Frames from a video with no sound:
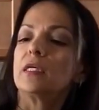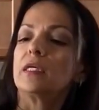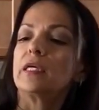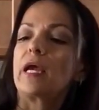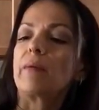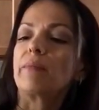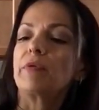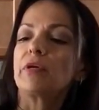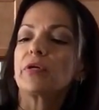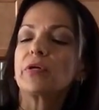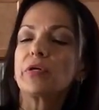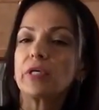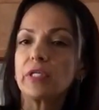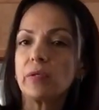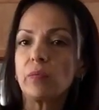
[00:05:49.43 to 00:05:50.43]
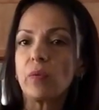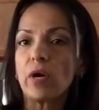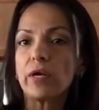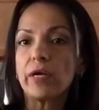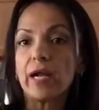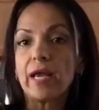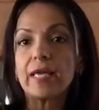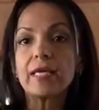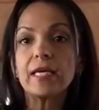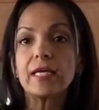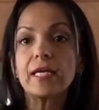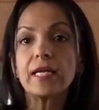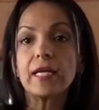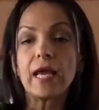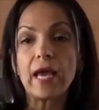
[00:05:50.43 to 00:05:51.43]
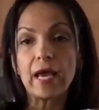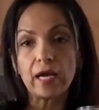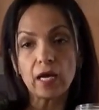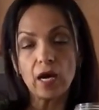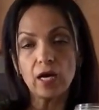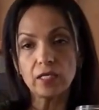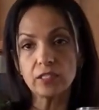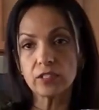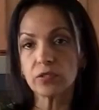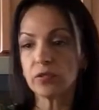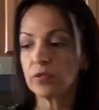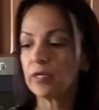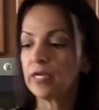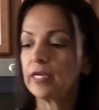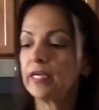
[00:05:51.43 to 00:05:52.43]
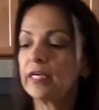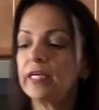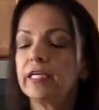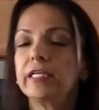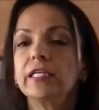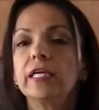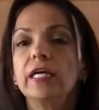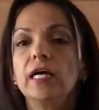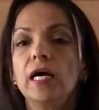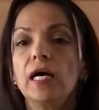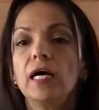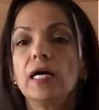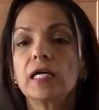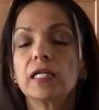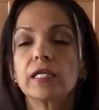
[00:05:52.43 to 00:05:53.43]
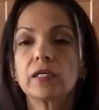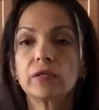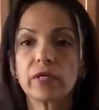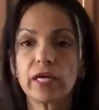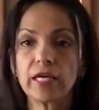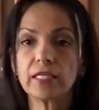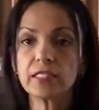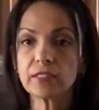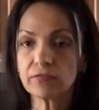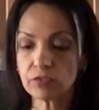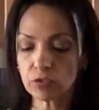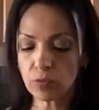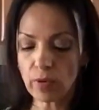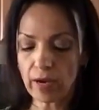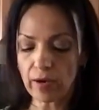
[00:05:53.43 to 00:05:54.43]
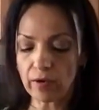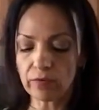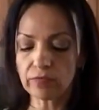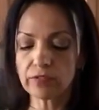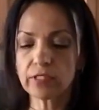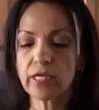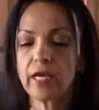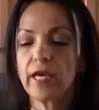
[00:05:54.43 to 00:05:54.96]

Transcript: Yeah, pure coconut water. I get it at Costco in a little case of 12s,